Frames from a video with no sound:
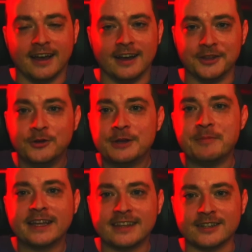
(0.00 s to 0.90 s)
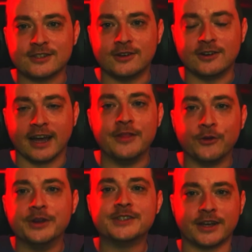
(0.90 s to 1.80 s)
You didn't make that song, and
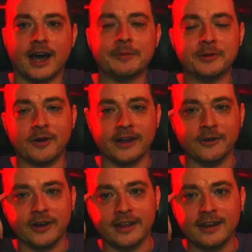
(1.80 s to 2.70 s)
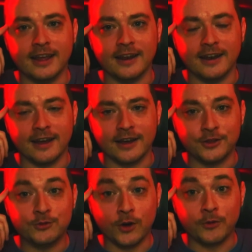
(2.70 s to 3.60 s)
there is a copyright on it,
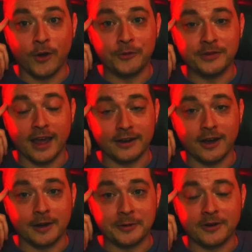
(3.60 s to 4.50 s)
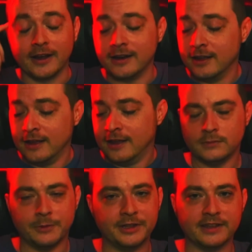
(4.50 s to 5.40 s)
and you don't own that copyright.
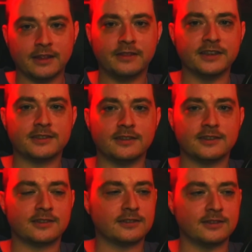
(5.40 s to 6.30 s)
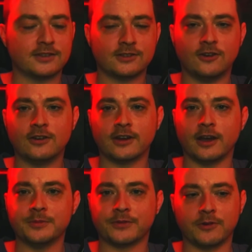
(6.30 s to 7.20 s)
I mean, this song
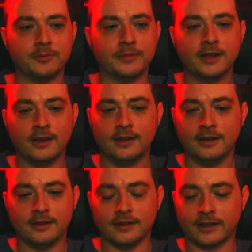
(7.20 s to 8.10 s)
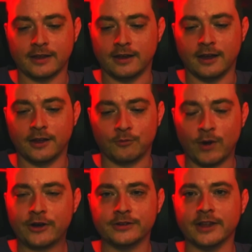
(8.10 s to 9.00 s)
comes from like a
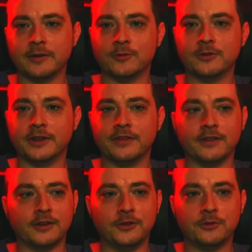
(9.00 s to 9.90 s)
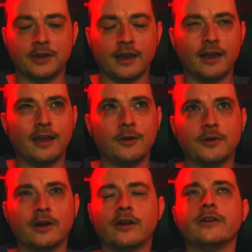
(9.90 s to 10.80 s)
record label in the UK,
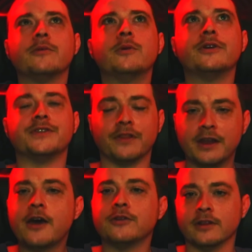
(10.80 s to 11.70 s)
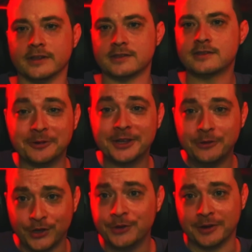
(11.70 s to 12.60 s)
where is it? The Netherlands. What are you
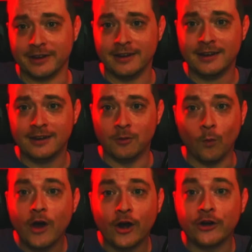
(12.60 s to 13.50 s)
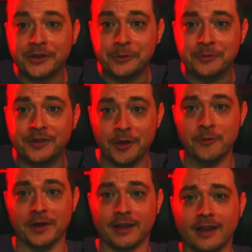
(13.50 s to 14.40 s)
doing? What are you
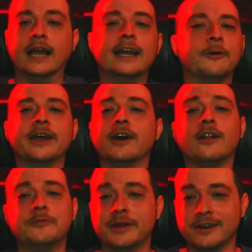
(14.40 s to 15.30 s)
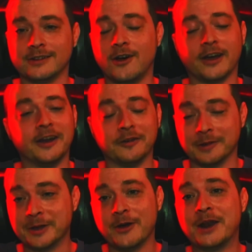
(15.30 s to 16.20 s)
doing? Anyway, y'all have been here long enough. Let
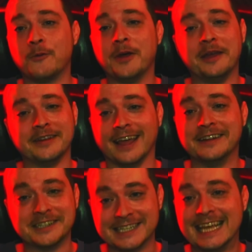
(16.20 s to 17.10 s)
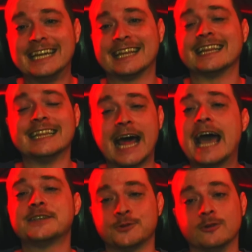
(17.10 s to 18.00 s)
me go ahead and just get to the
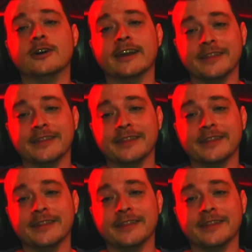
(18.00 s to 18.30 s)
last one.